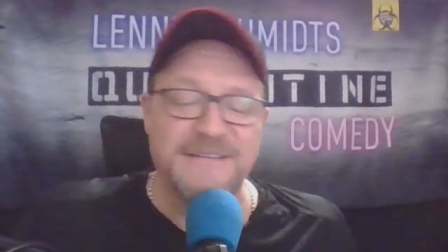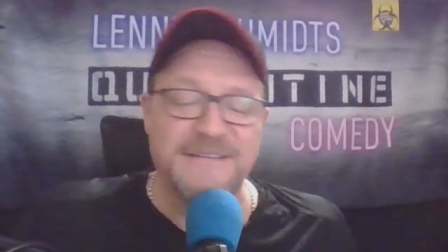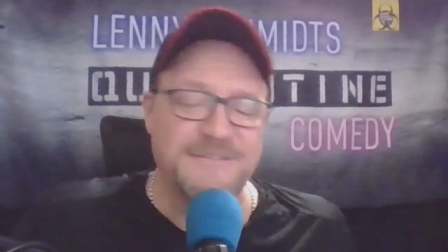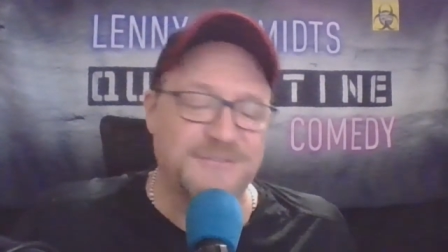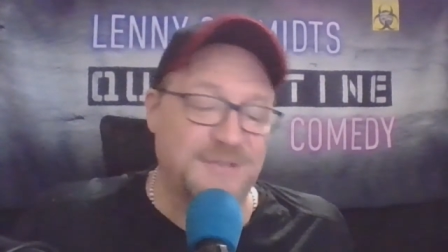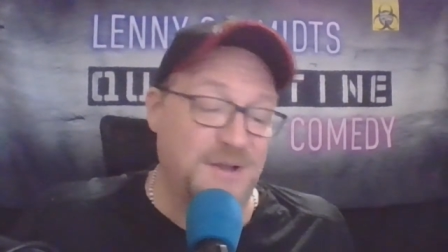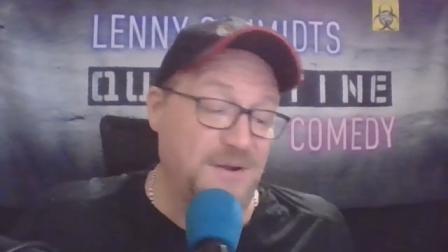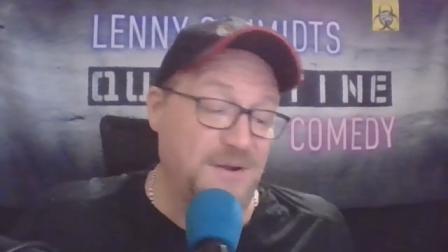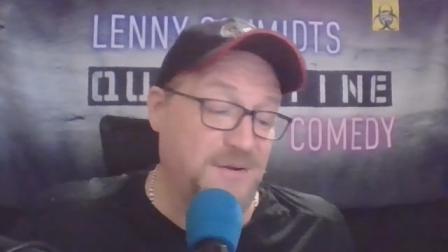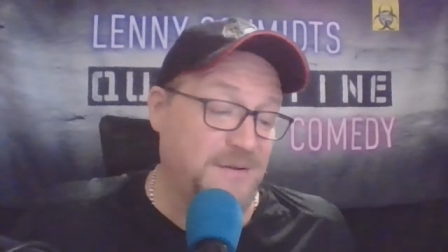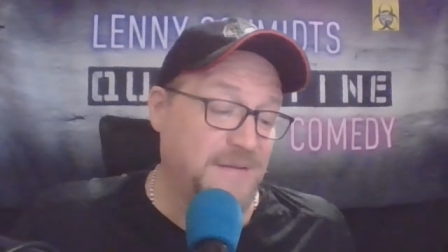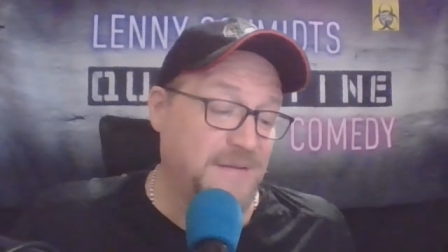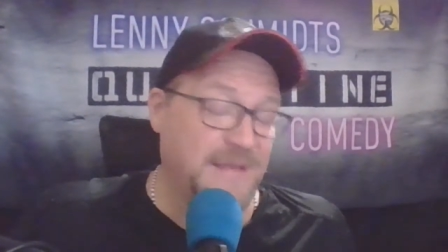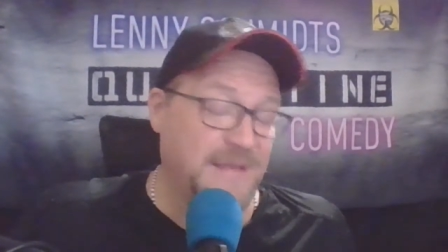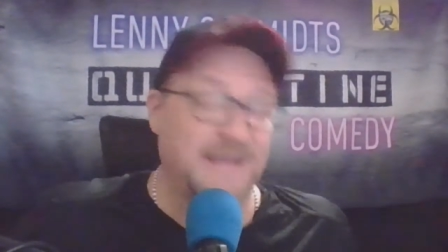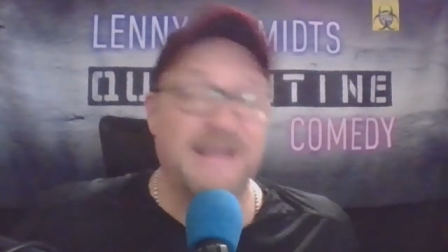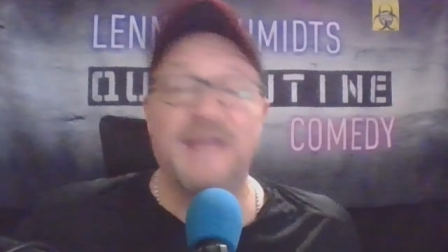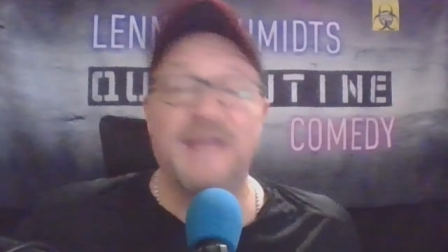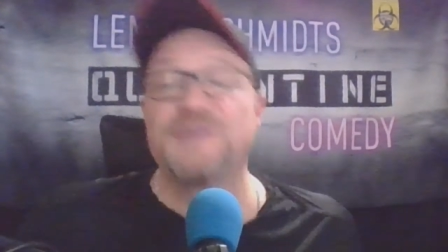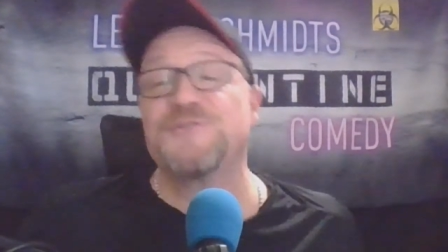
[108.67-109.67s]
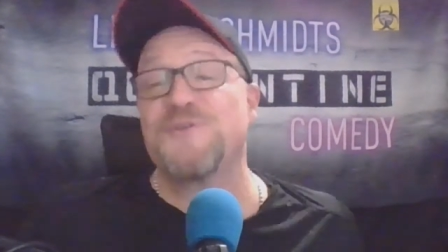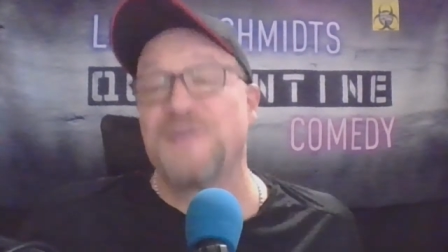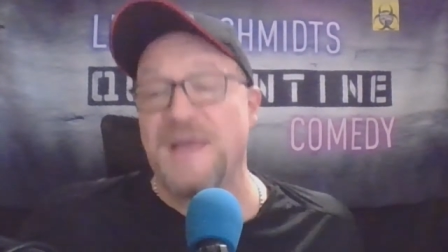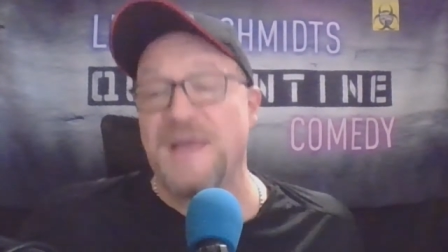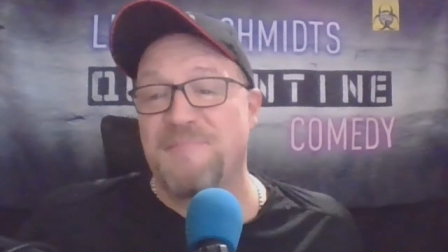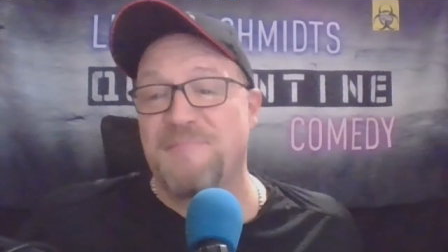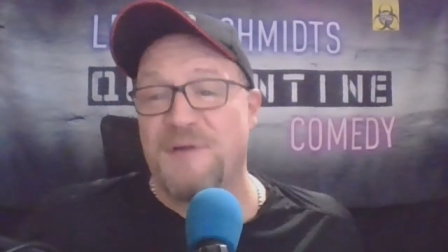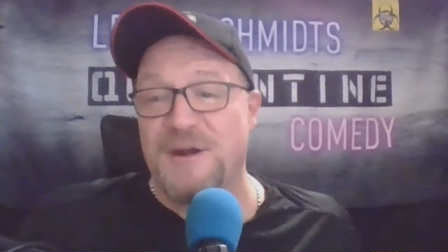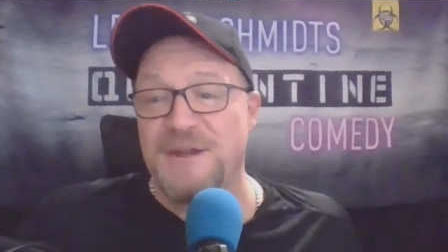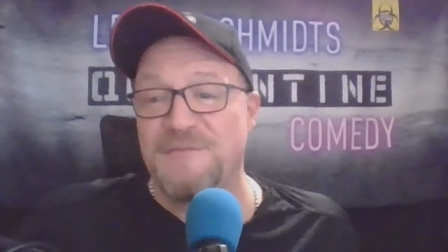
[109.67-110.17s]
So enjoy
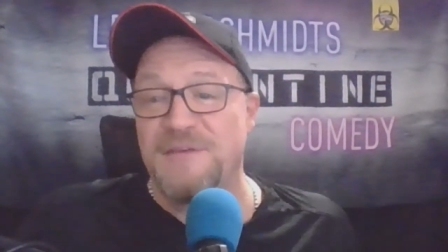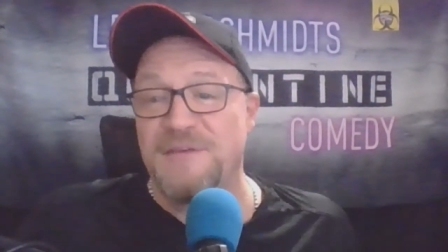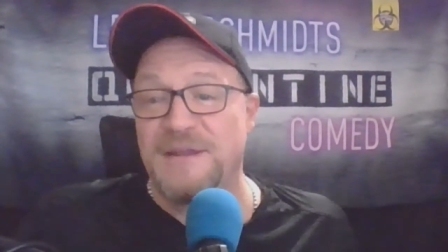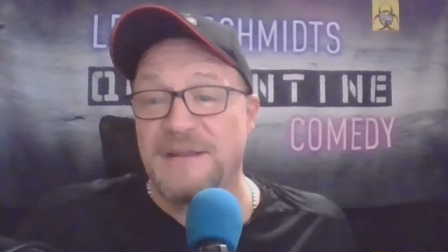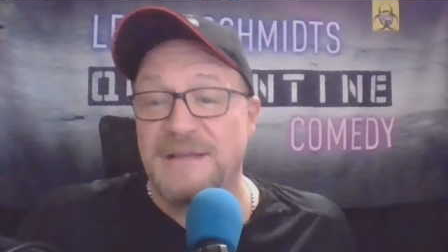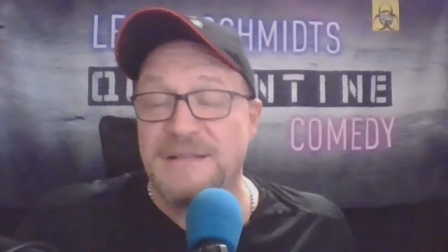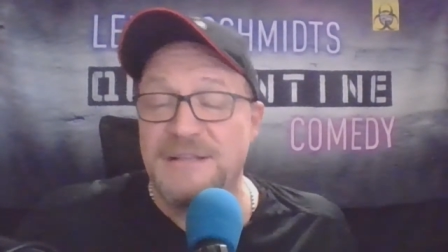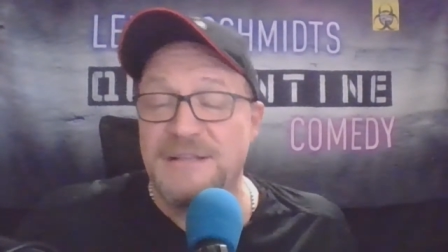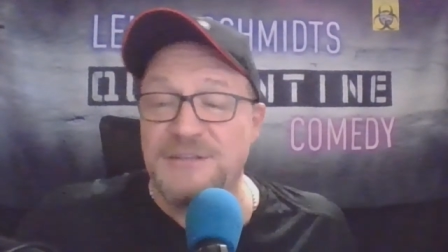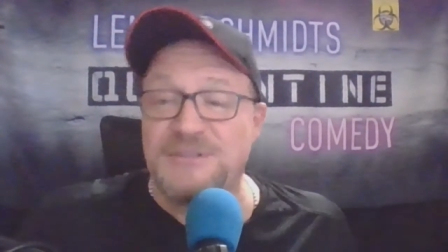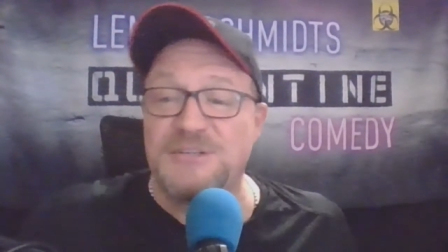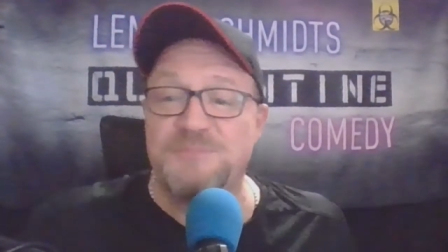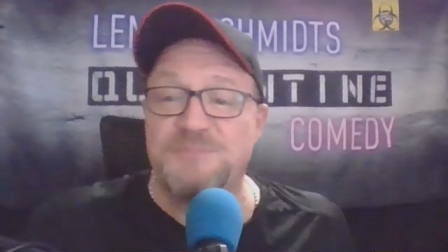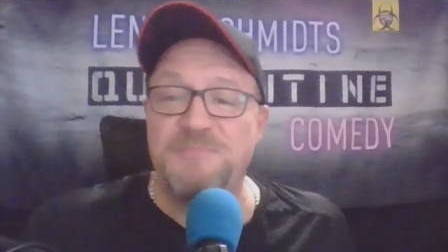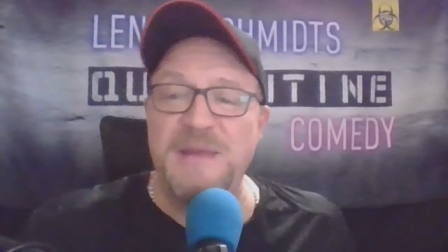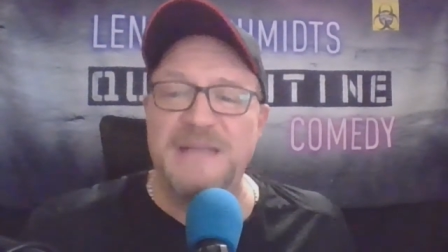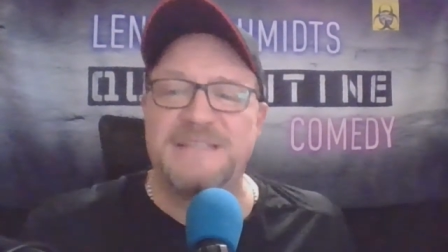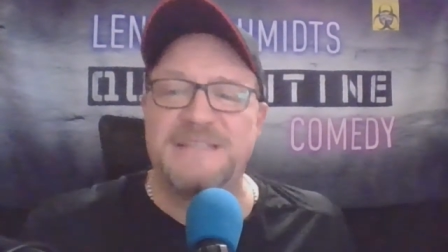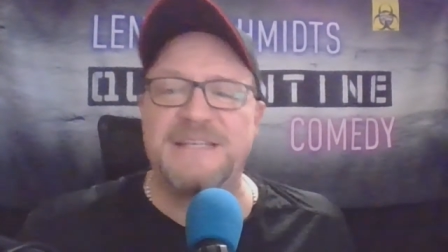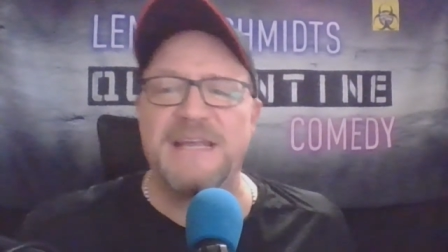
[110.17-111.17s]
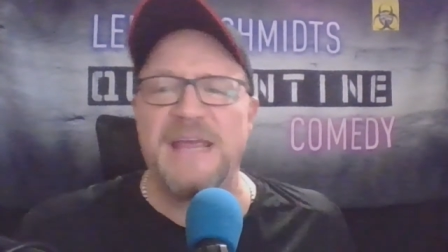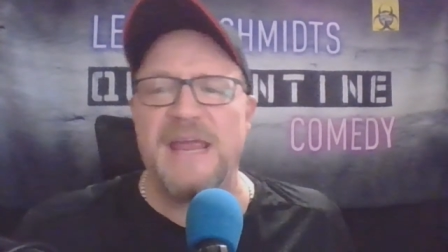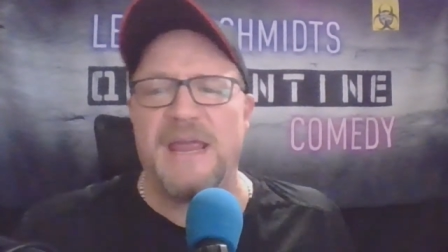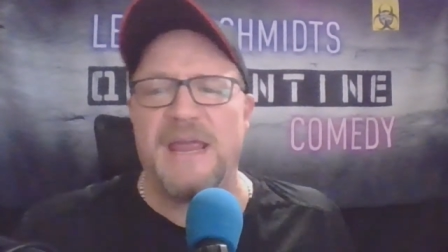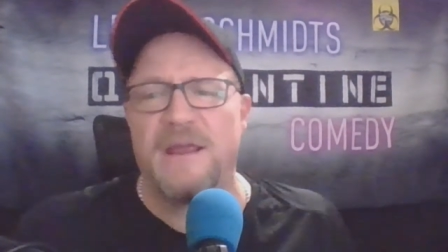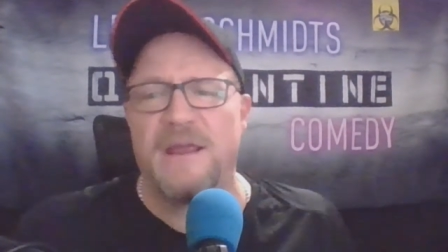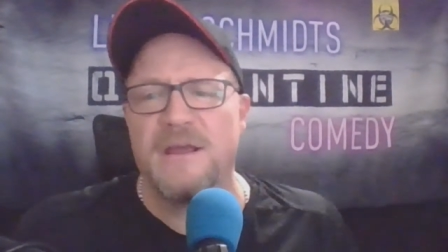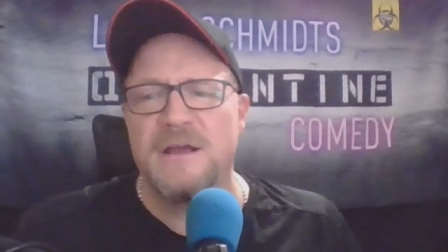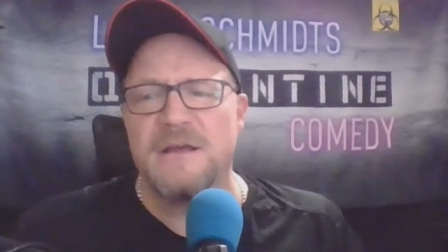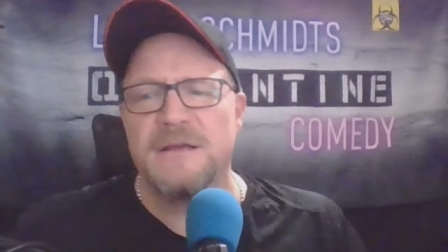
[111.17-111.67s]
that part of it. This is
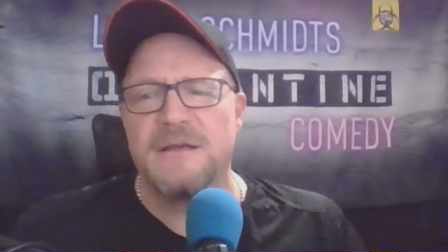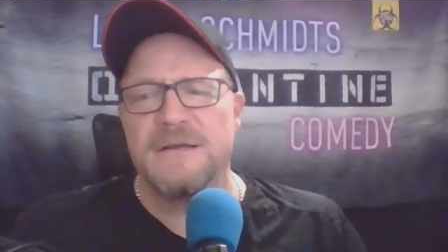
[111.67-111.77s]
BT